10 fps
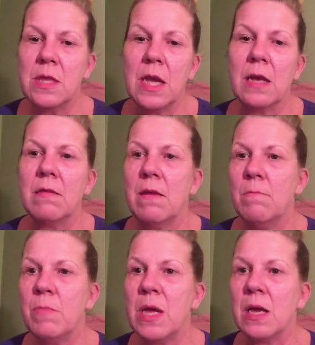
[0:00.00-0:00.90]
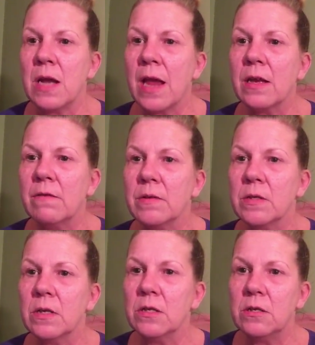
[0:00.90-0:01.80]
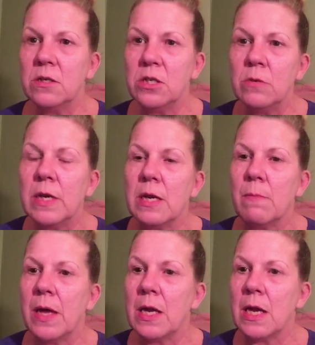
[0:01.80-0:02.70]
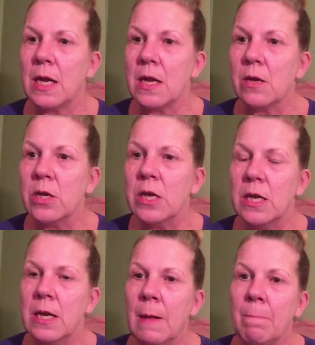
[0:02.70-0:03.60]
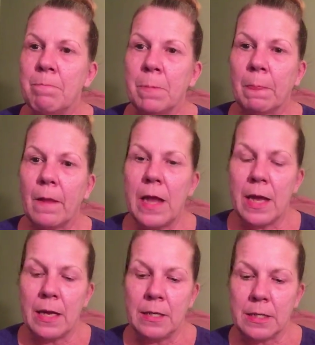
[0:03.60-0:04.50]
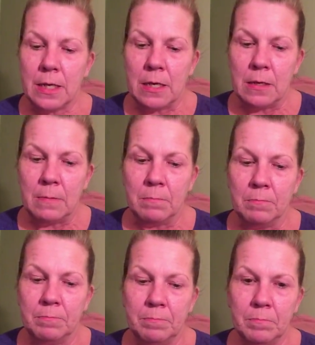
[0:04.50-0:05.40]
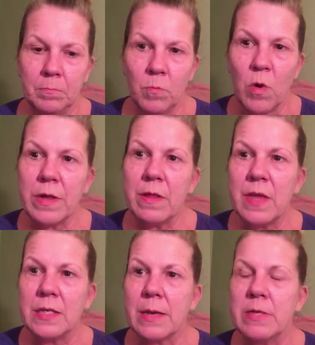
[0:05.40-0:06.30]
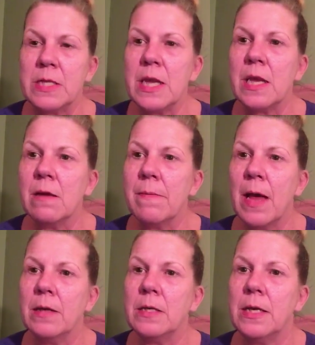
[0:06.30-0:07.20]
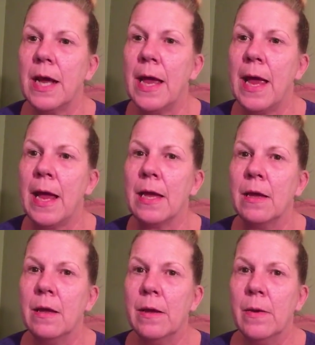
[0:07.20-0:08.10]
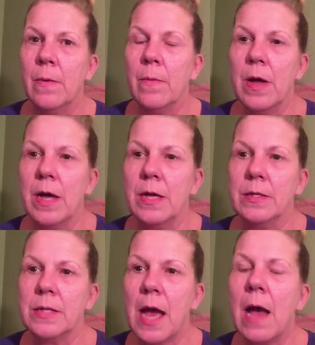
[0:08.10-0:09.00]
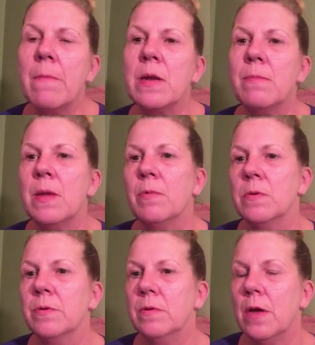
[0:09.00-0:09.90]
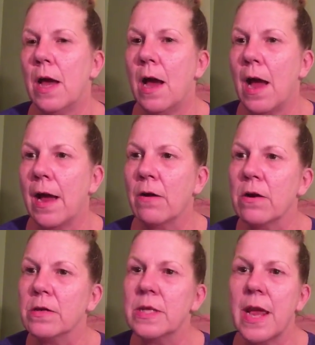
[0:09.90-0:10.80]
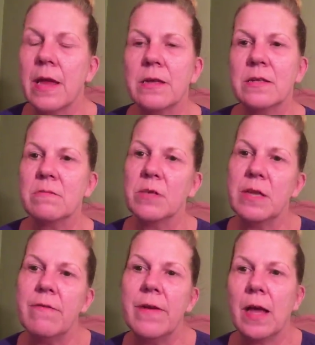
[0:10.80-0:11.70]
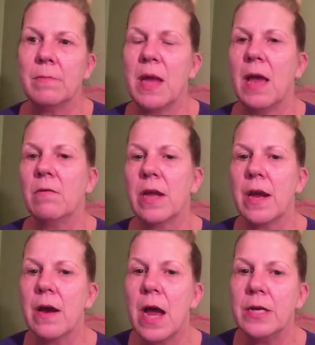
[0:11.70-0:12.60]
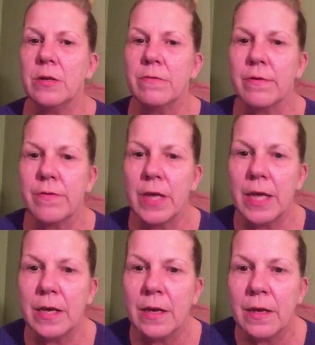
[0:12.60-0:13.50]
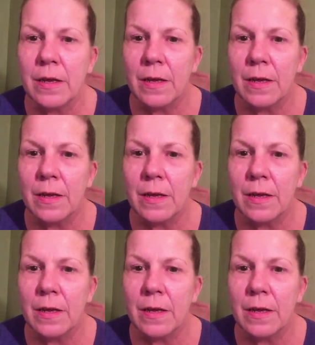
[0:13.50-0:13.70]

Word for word: think that being negative is going to do anybody any good. And one of the things I was thinking about today was how many people I heard say, it doesn't really affect me, I don't care, I do it for fun.